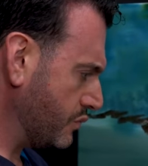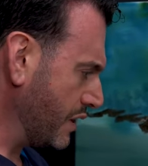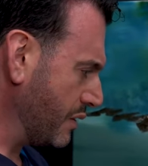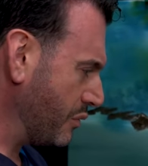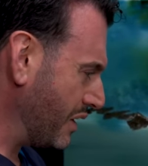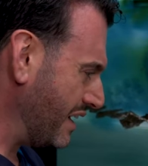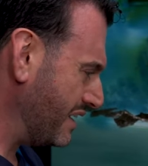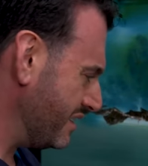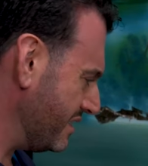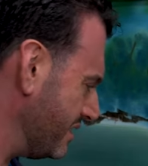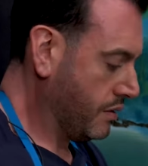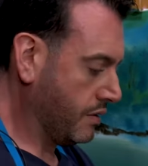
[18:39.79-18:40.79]
Wait, what?
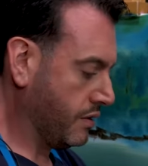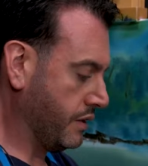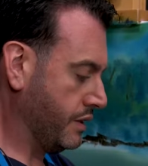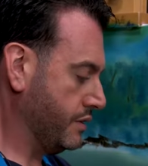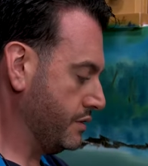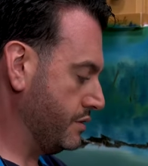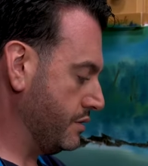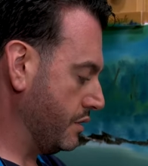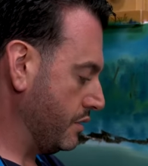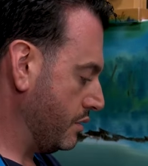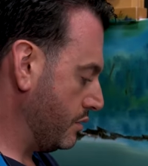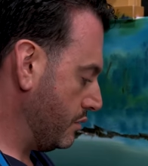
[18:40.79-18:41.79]
All right,
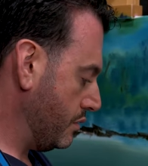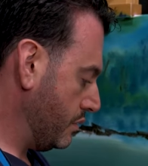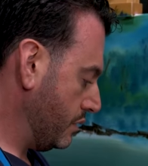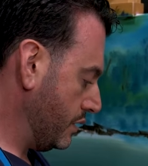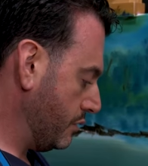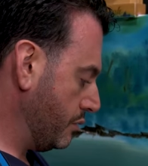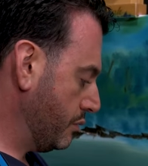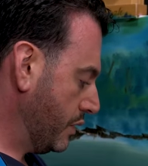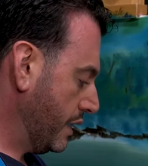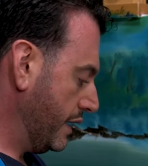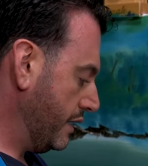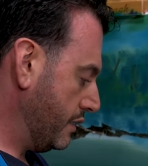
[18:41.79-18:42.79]
so liquid
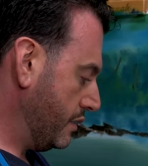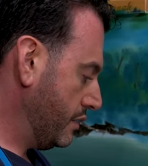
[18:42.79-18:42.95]
white,